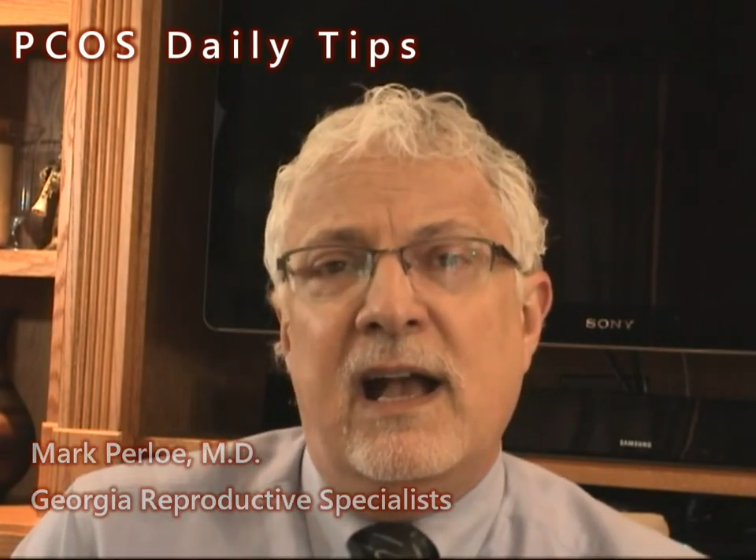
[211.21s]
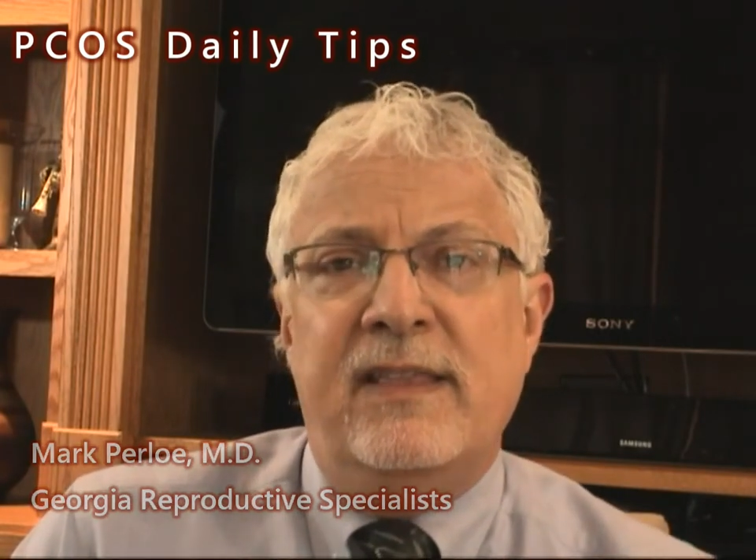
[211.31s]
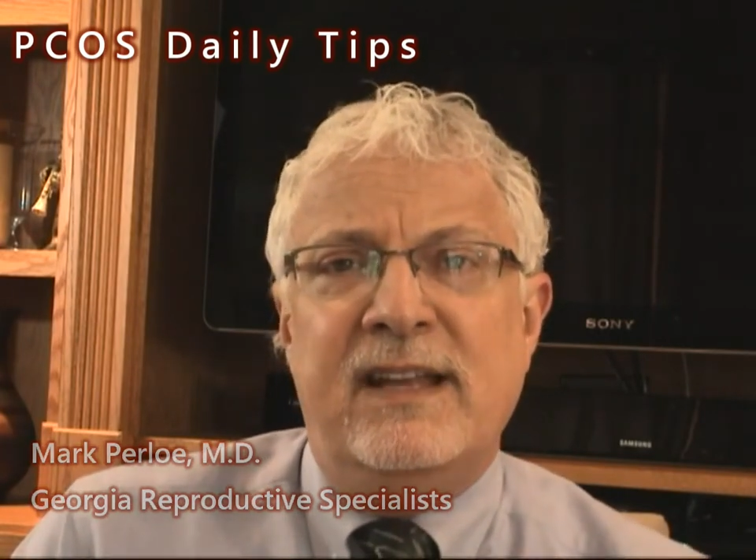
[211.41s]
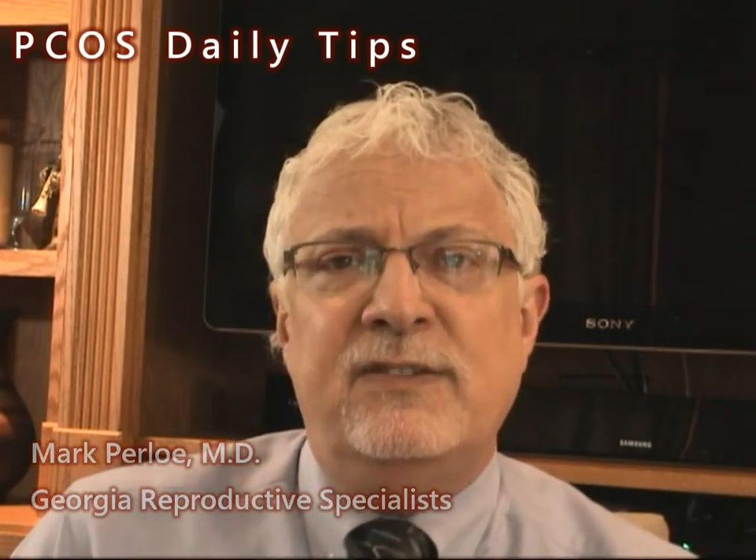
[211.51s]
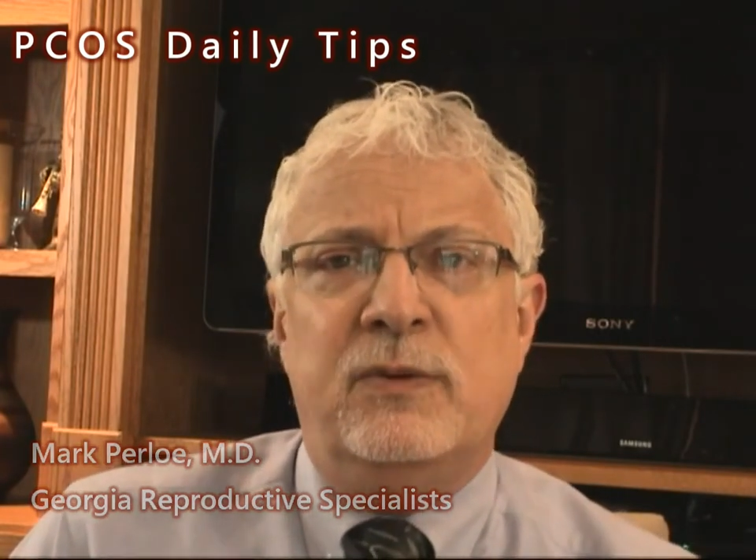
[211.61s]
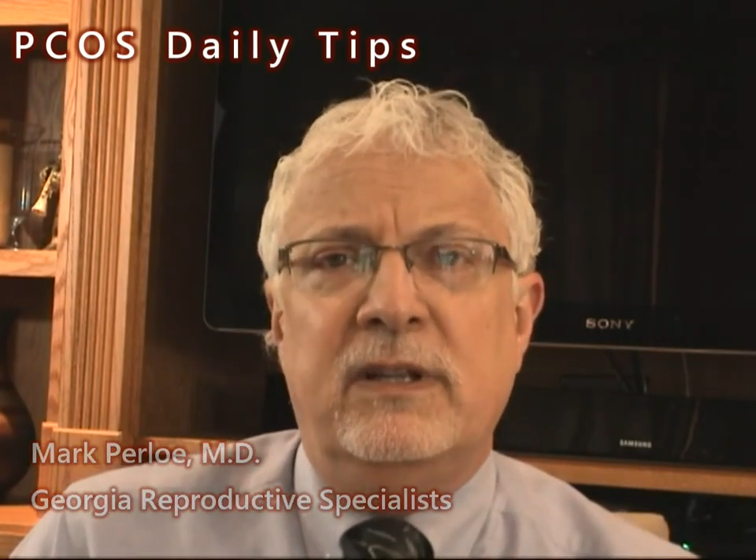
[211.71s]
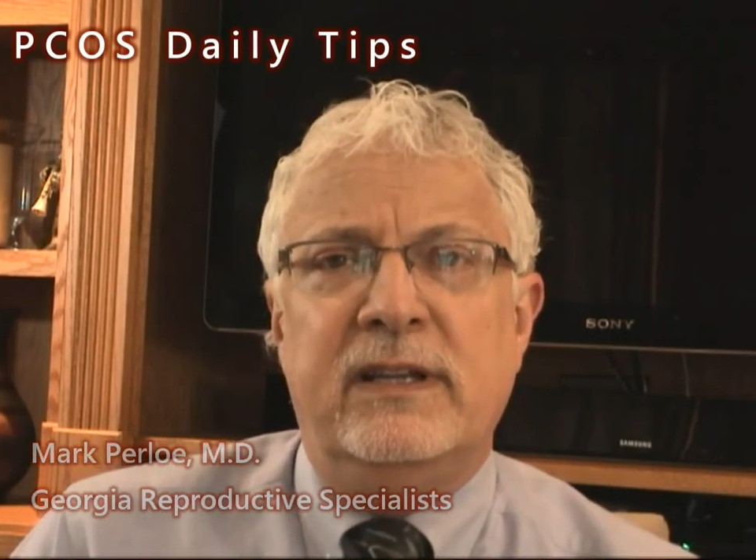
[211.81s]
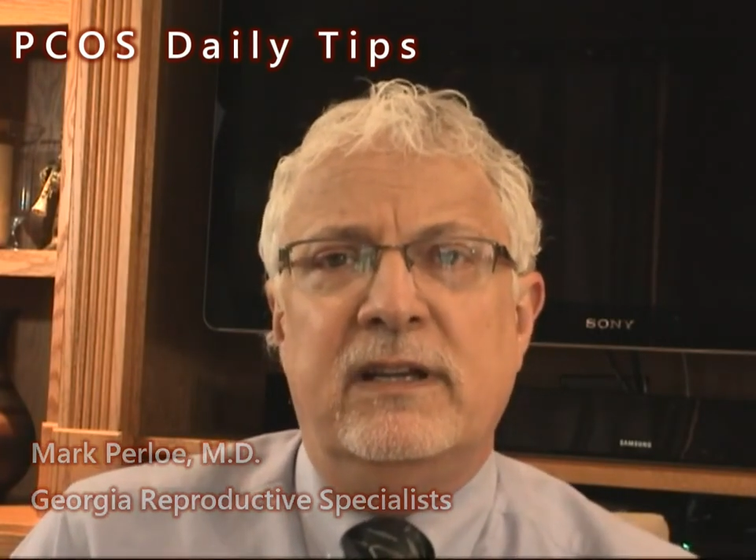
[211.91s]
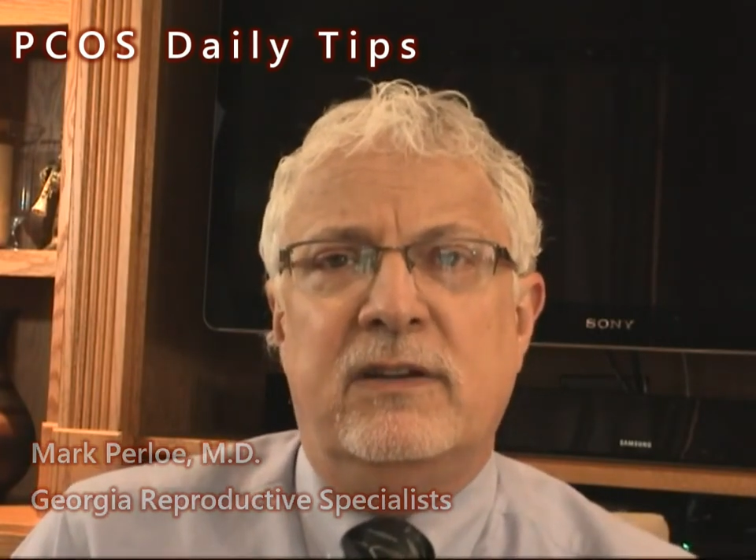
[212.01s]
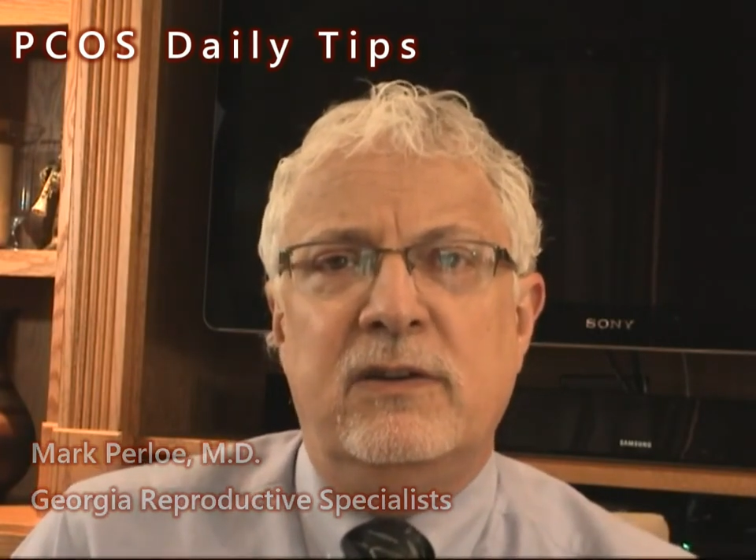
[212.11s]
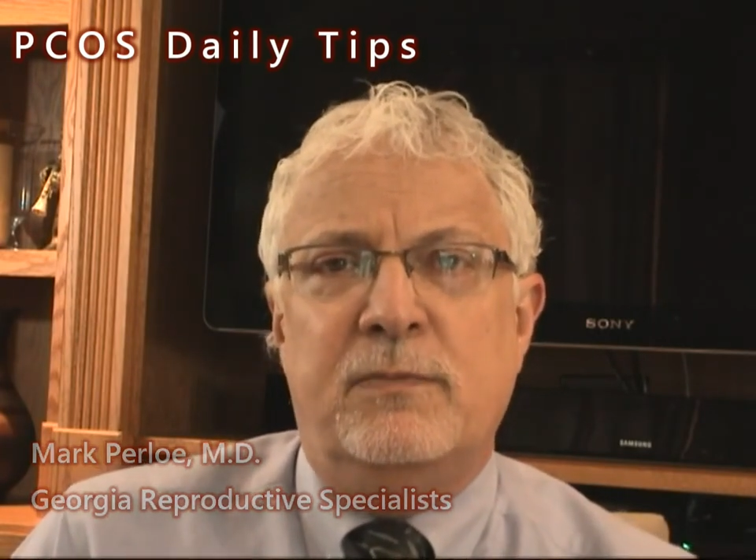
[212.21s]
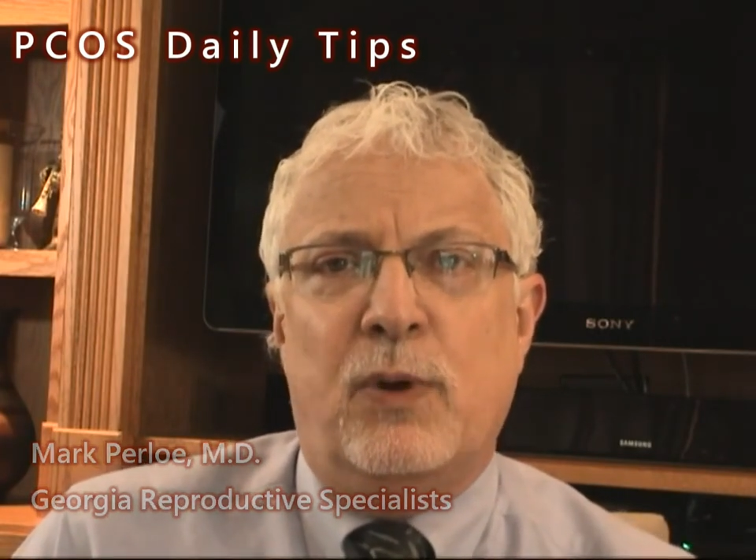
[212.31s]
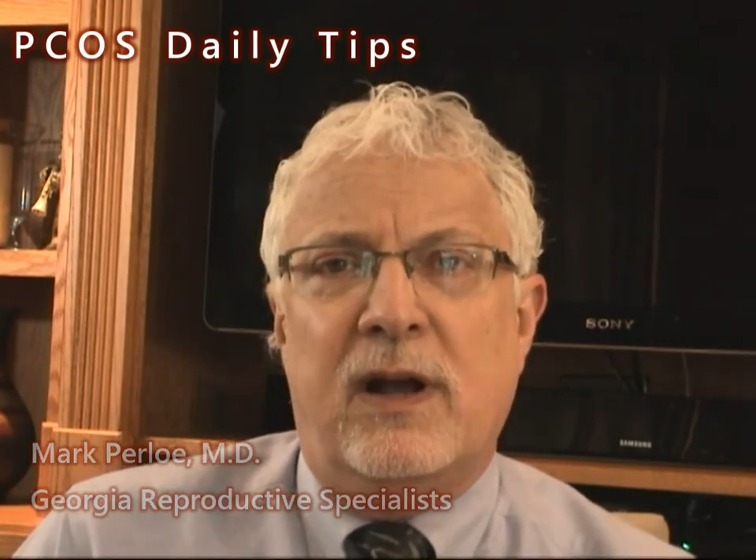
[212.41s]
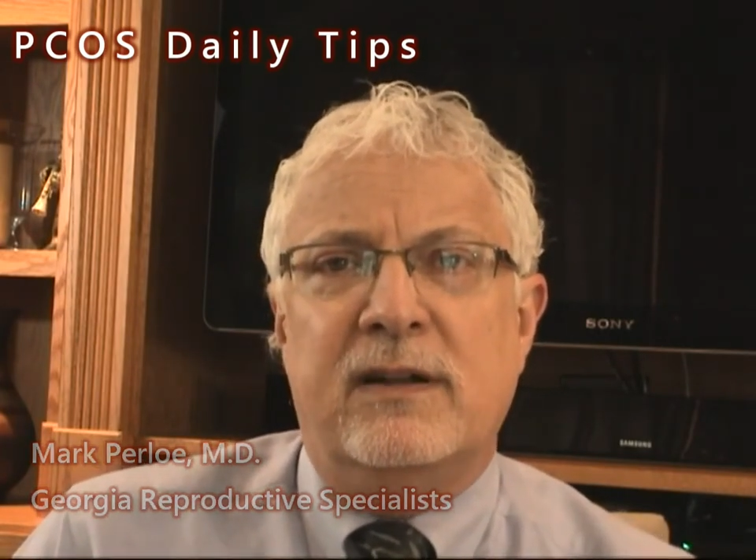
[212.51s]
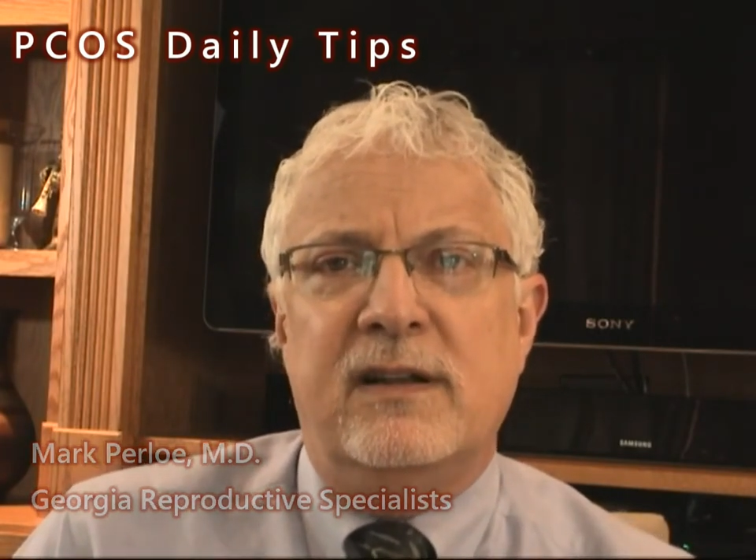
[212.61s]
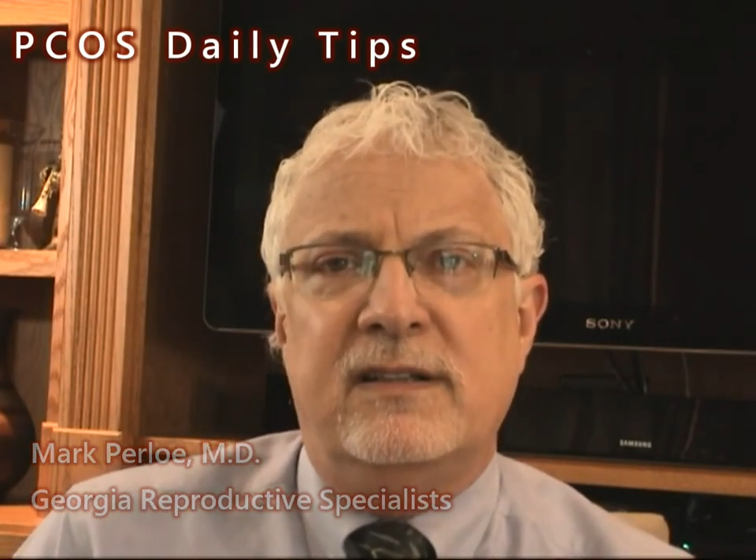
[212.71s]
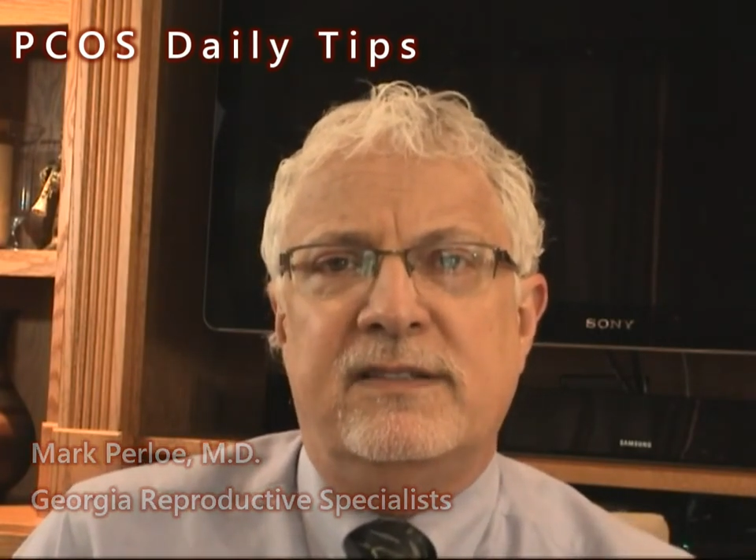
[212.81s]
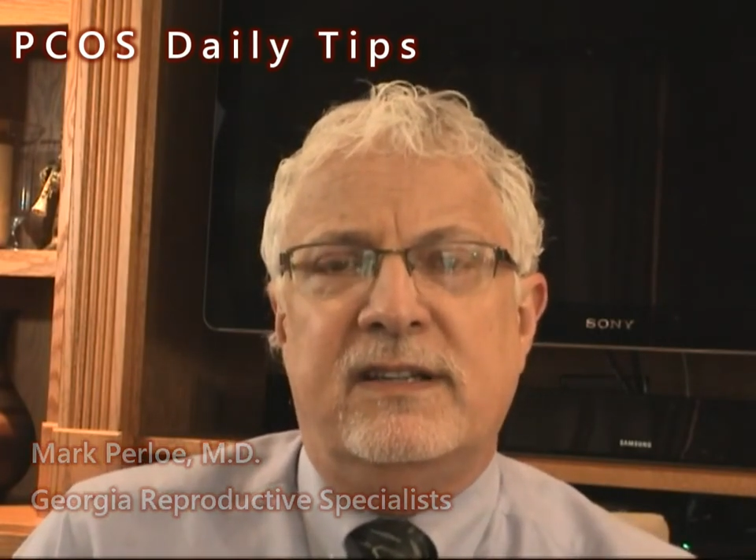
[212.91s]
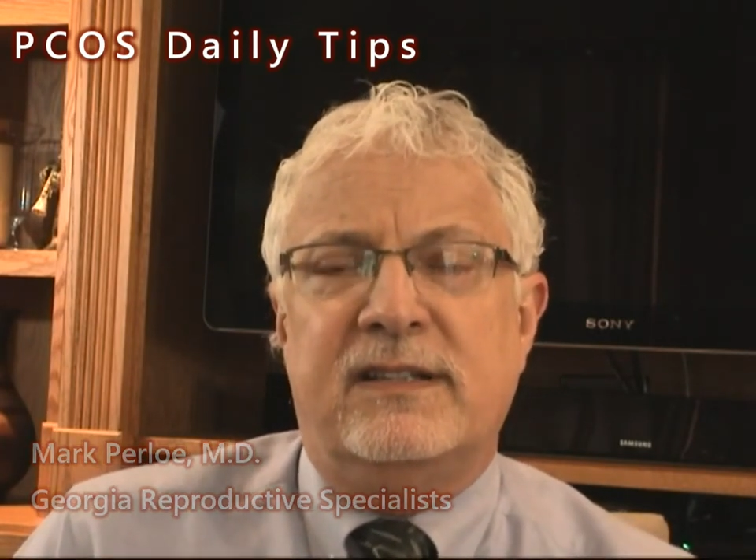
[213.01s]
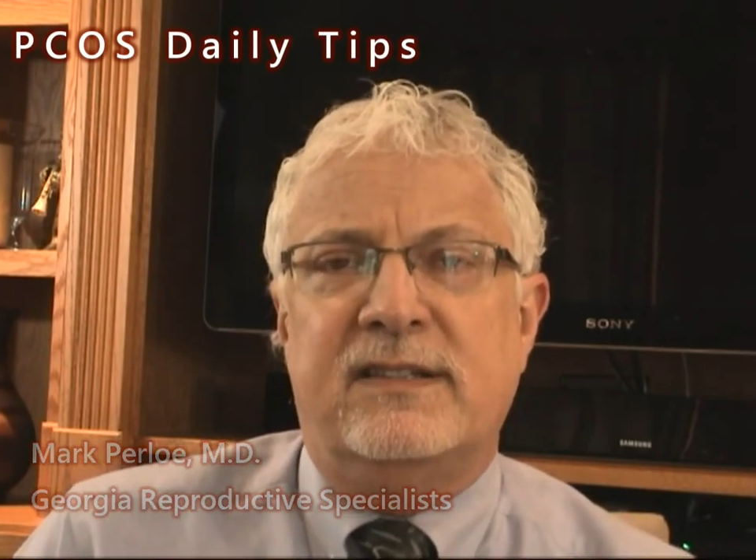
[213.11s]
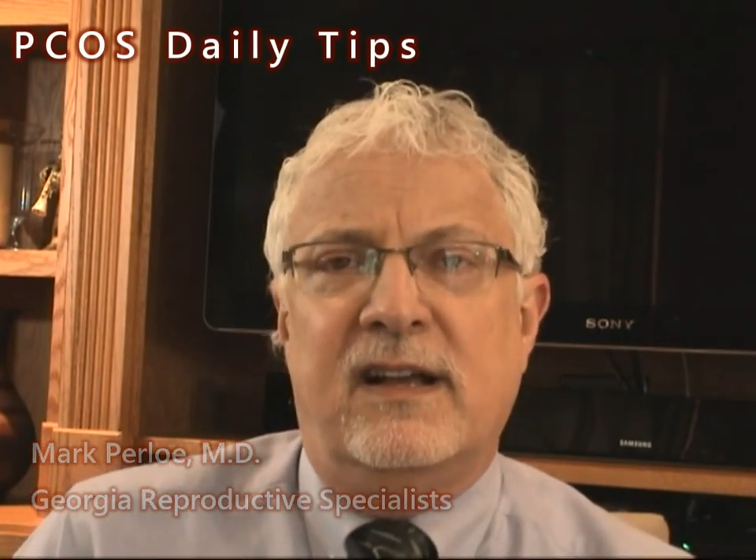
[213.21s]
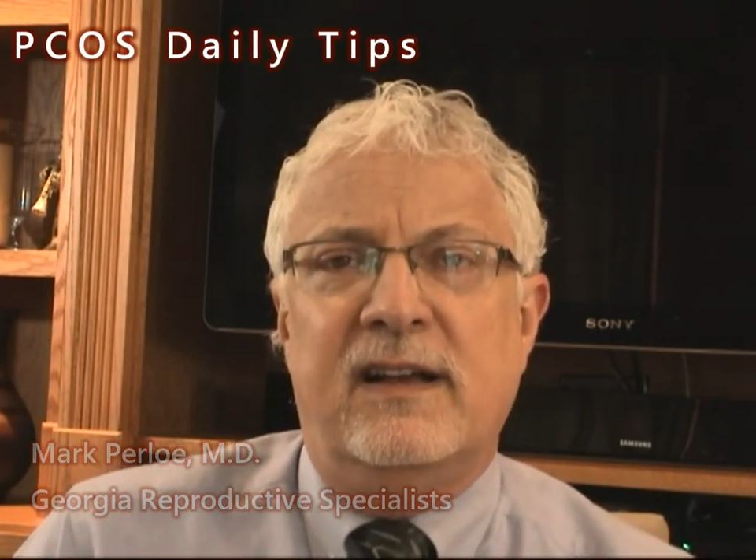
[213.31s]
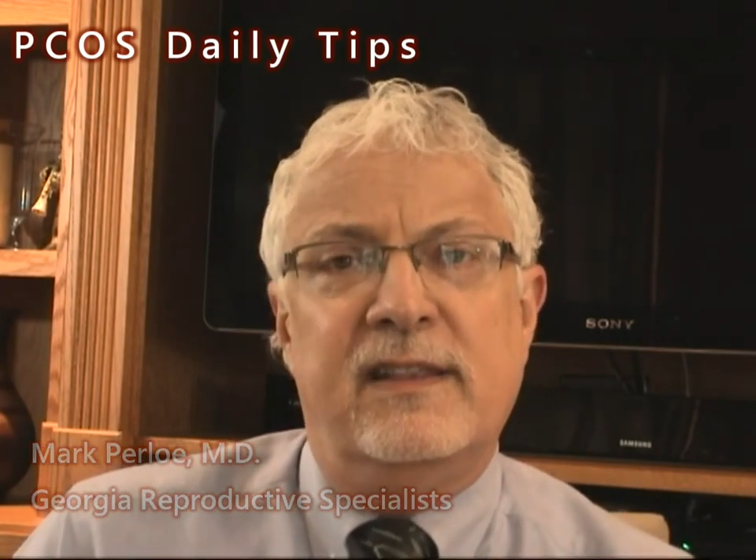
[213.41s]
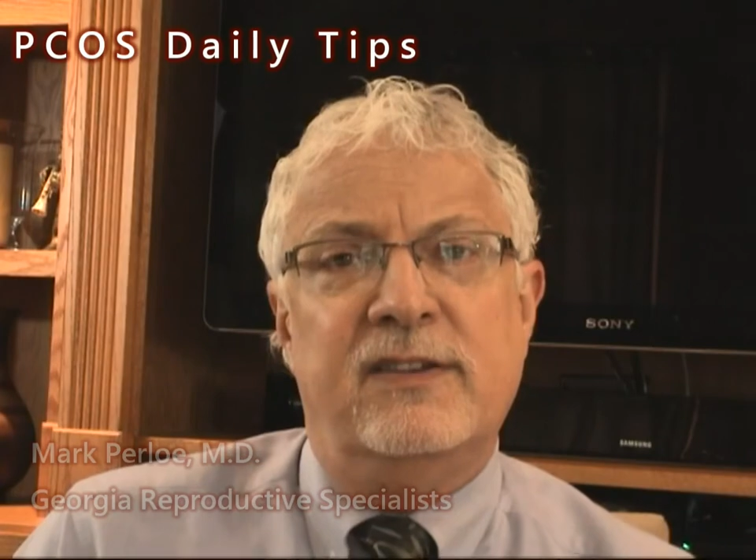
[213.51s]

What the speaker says: And that's really a good prognostic sign